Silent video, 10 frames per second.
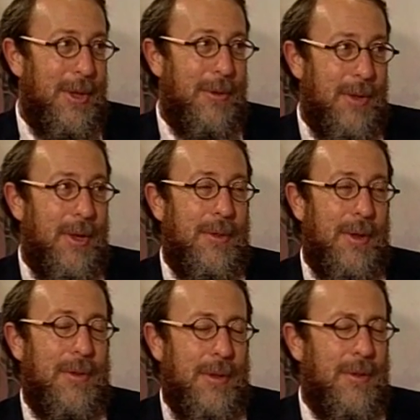you know,
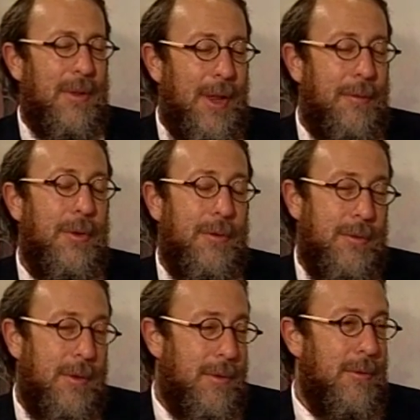the level of
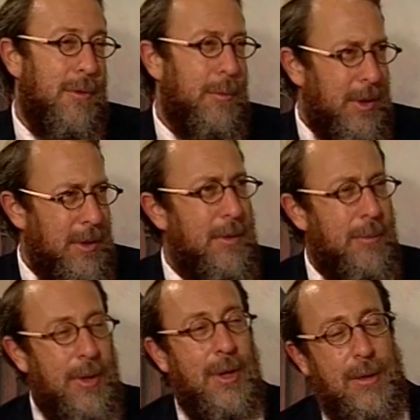
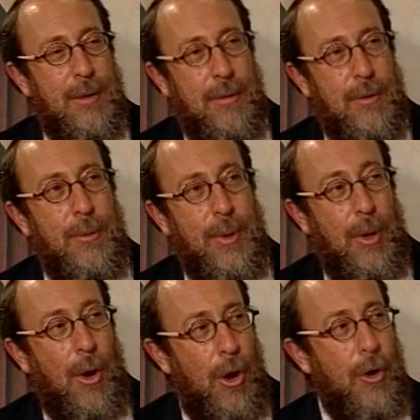the
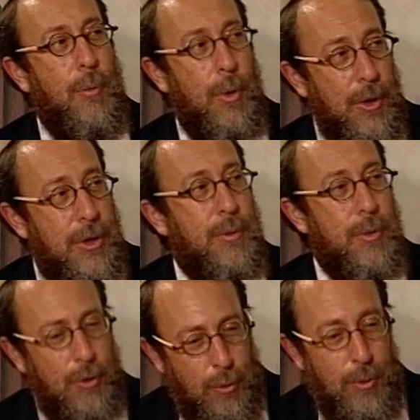real hard work to
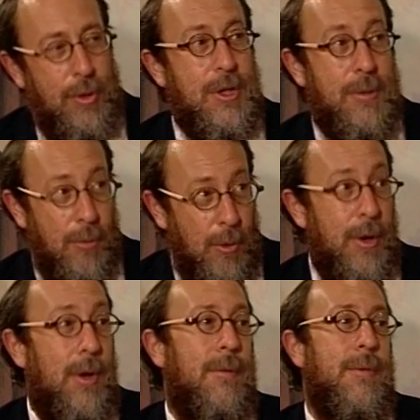recruit the
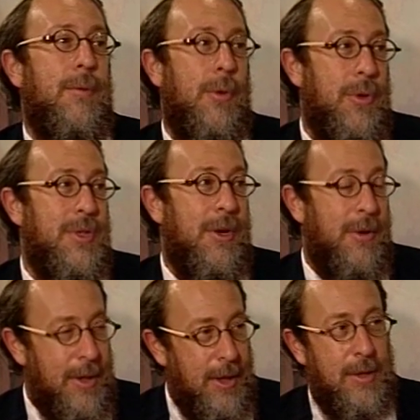support of the voters that
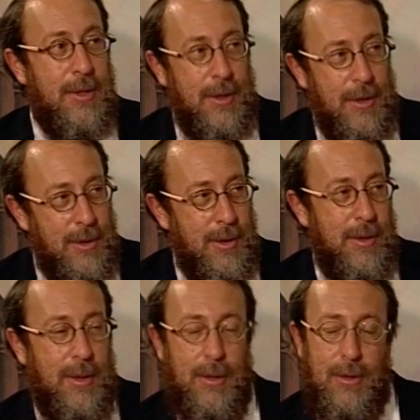are needed
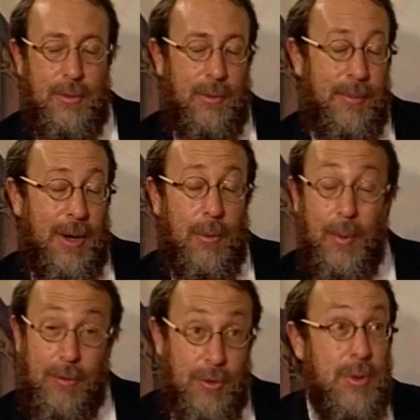to empower.
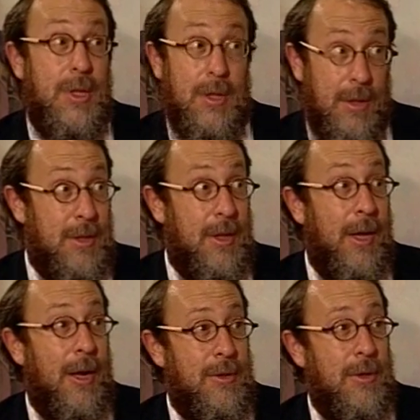We have two seats on
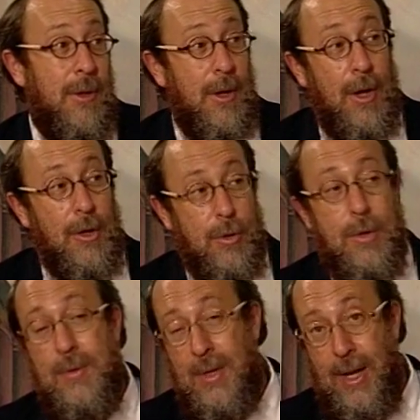city council.
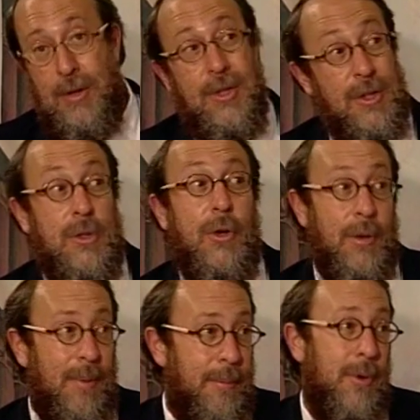Jerusalem City Council has
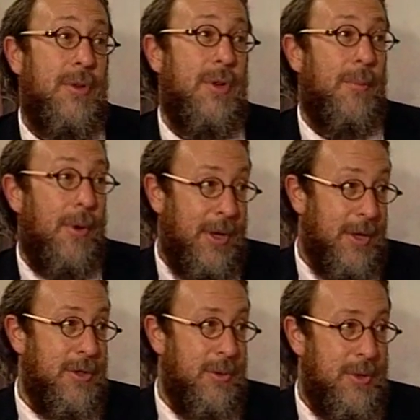30 members. Our party
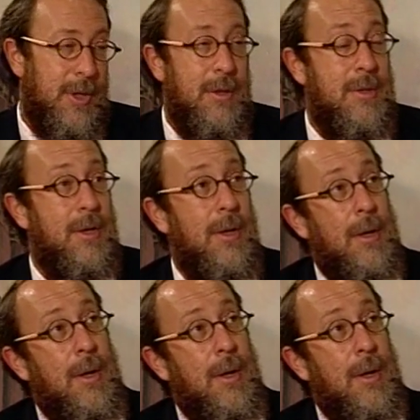has two seats.